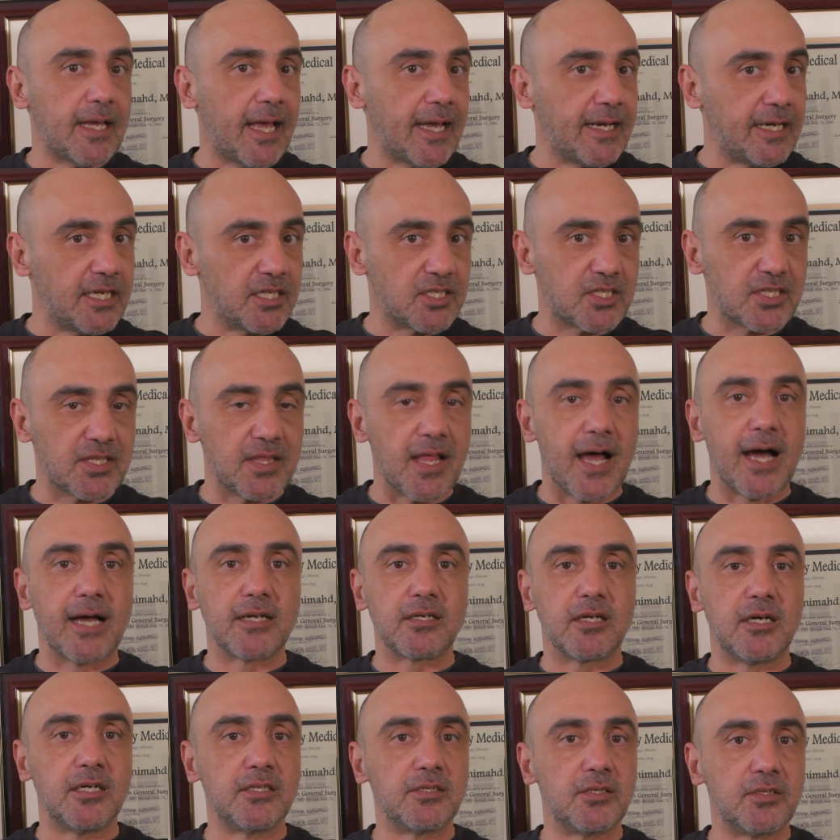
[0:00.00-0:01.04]
and it's
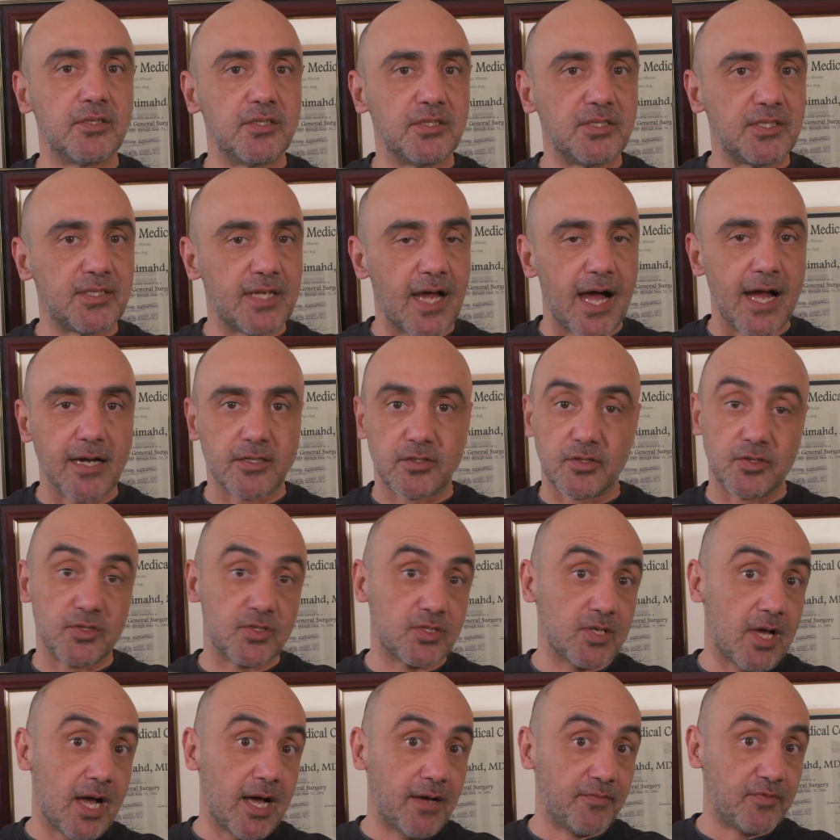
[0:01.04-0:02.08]
not under a
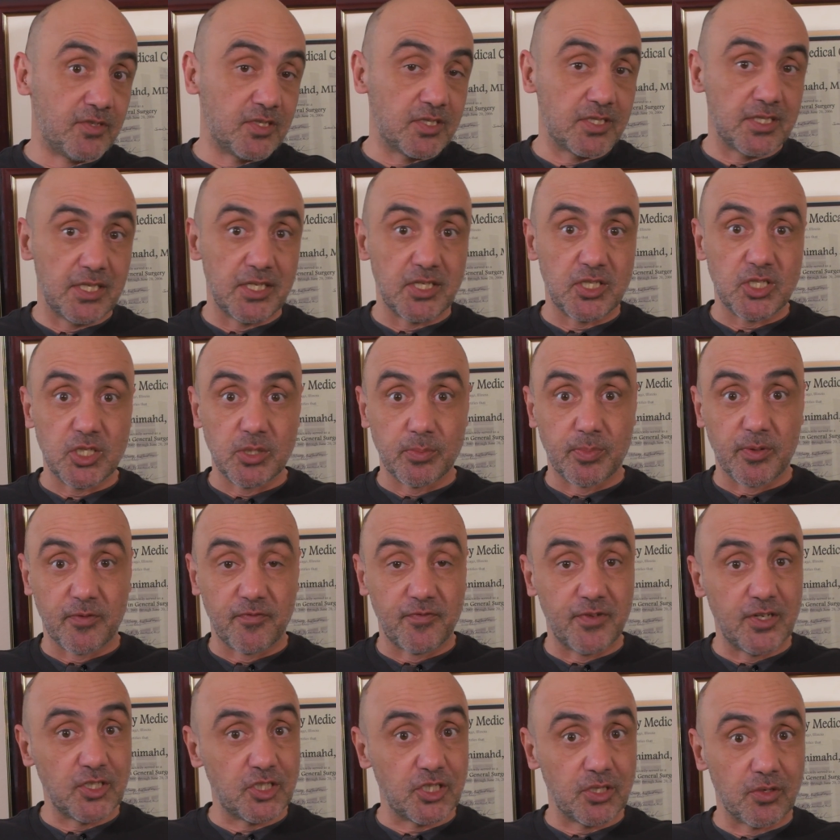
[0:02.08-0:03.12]
doctor's, obviously,
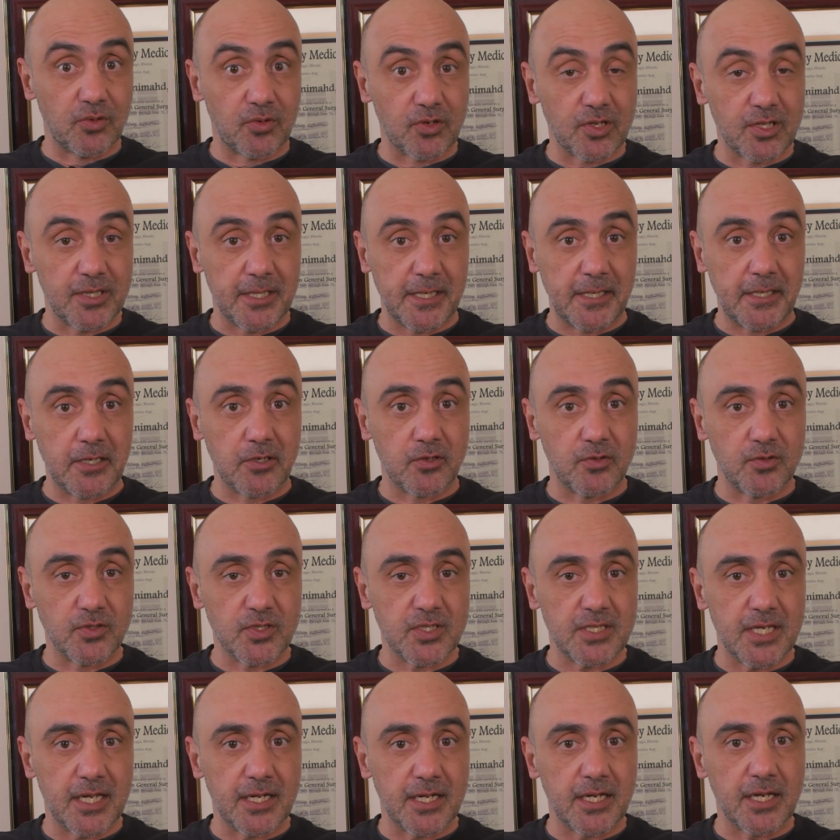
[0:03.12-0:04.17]
supervision or clinical
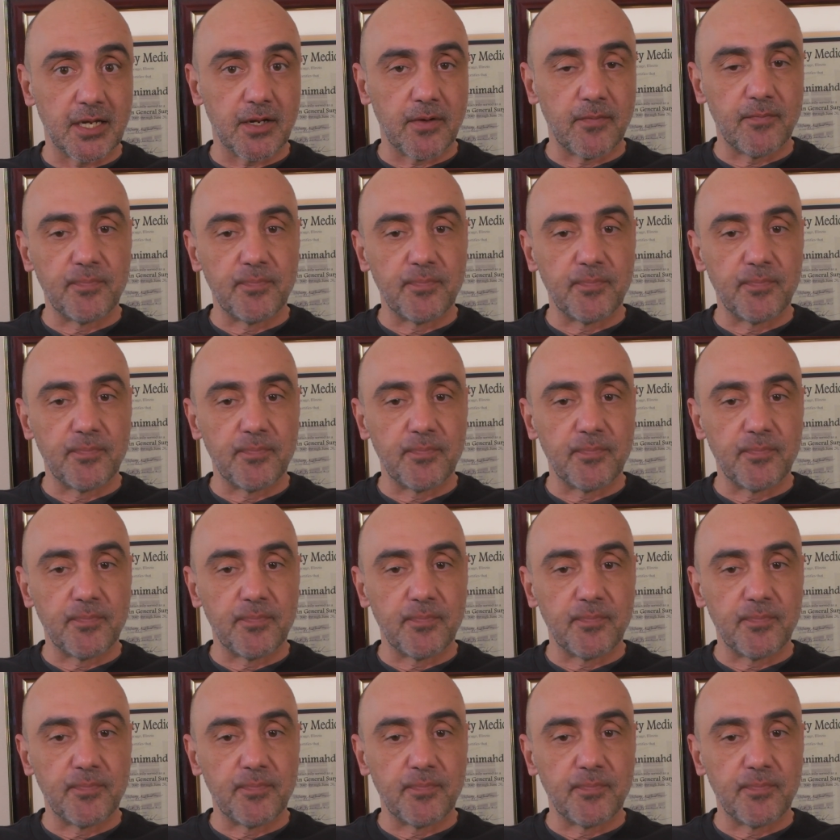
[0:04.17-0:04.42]
setting.